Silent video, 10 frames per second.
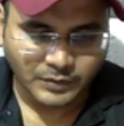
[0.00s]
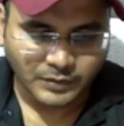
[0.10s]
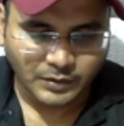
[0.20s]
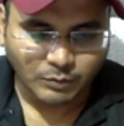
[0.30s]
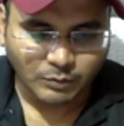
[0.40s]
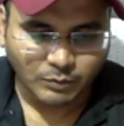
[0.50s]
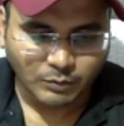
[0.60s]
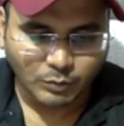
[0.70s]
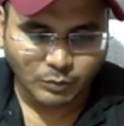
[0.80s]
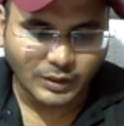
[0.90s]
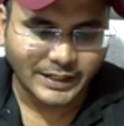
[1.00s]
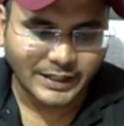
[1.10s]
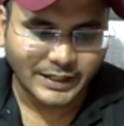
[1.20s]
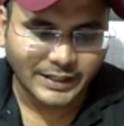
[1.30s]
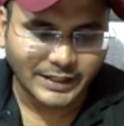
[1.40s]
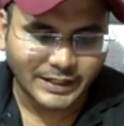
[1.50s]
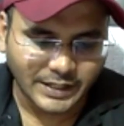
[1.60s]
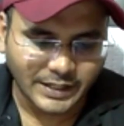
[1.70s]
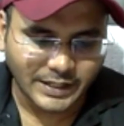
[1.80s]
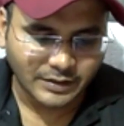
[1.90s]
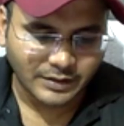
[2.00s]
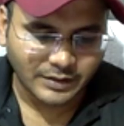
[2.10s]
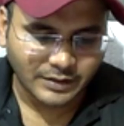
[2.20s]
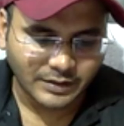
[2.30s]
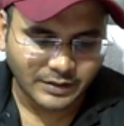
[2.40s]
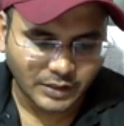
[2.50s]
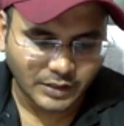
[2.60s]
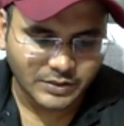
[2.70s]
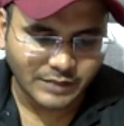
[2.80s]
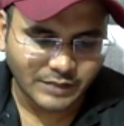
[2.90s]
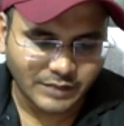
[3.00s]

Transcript: Monodisaccharide. Can you describe?